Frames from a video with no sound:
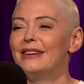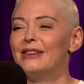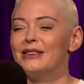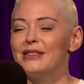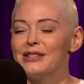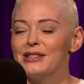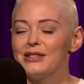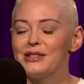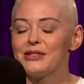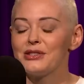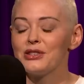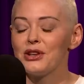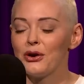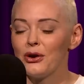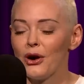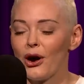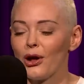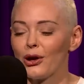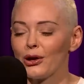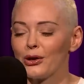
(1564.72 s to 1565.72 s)
Which is so
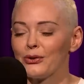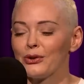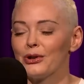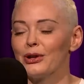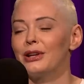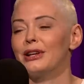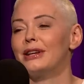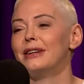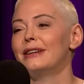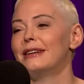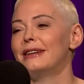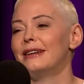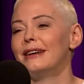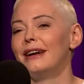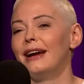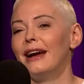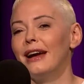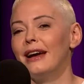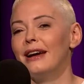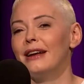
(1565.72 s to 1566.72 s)
Hollywood.
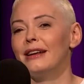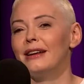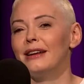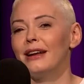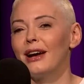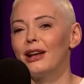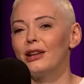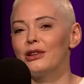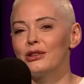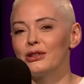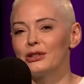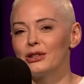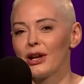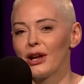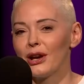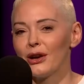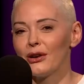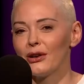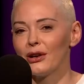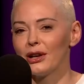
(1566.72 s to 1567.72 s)
And I looked
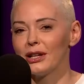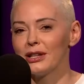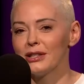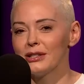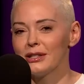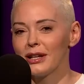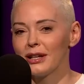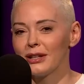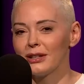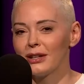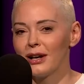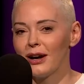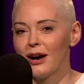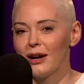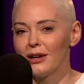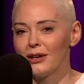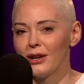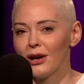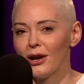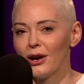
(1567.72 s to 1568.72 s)
at her and I just said,
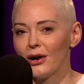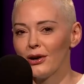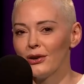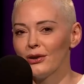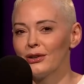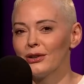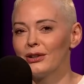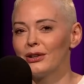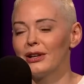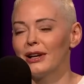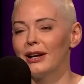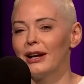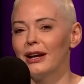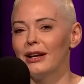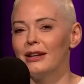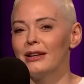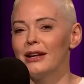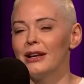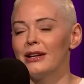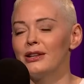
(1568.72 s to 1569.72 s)
"God no."
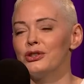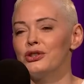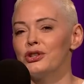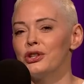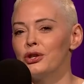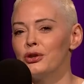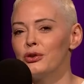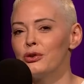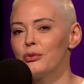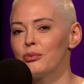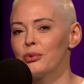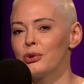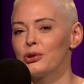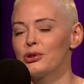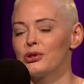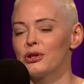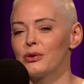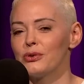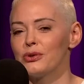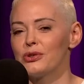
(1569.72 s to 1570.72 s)
And then she knew the
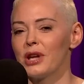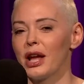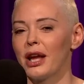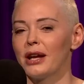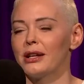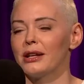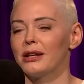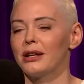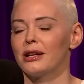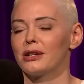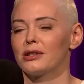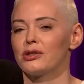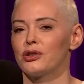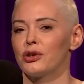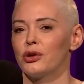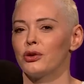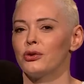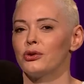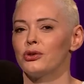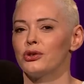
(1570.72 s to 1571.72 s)
person I was standing next
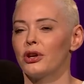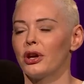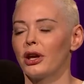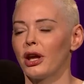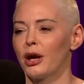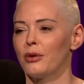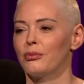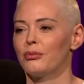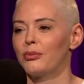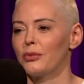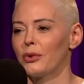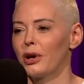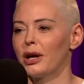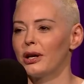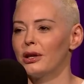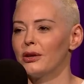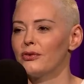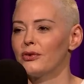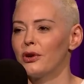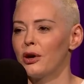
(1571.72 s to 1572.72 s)
to, and she kept
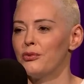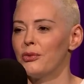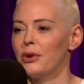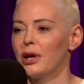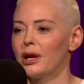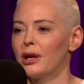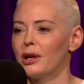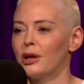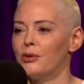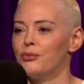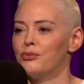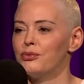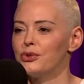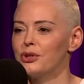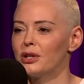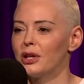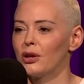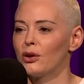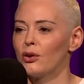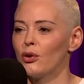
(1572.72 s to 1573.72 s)
kind of coming at him
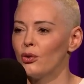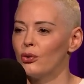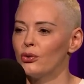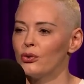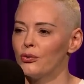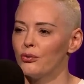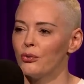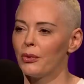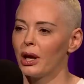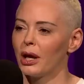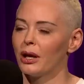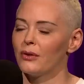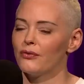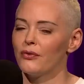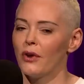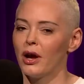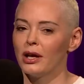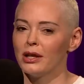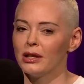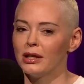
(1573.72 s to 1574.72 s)
to get a hold of me. And
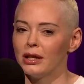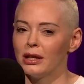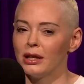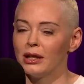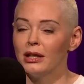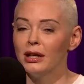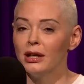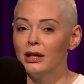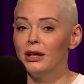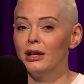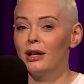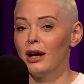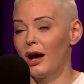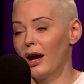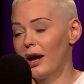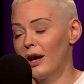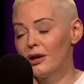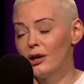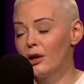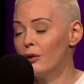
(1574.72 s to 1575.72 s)
finally,
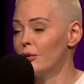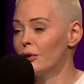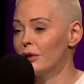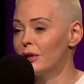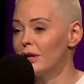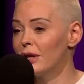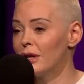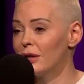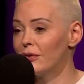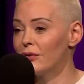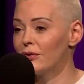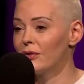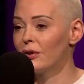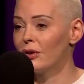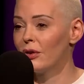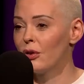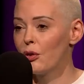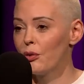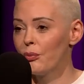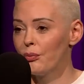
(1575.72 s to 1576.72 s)
I had nowhere to live.
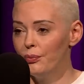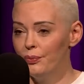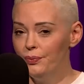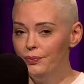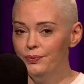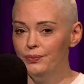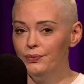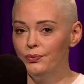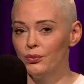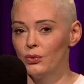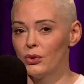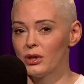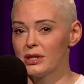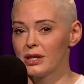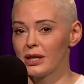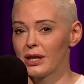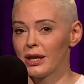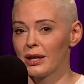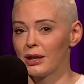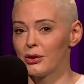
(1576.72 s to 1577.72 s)
Once
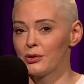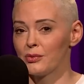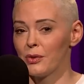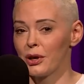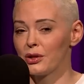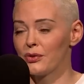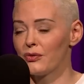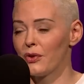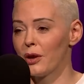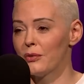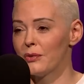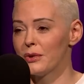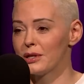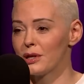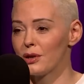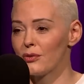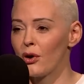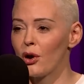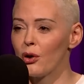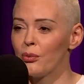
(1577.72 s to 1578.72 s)
again, I was about to find
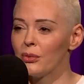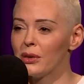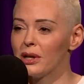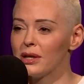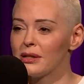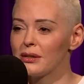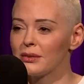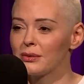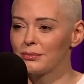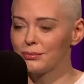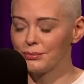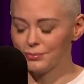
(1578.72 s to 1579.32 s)
myself homeless.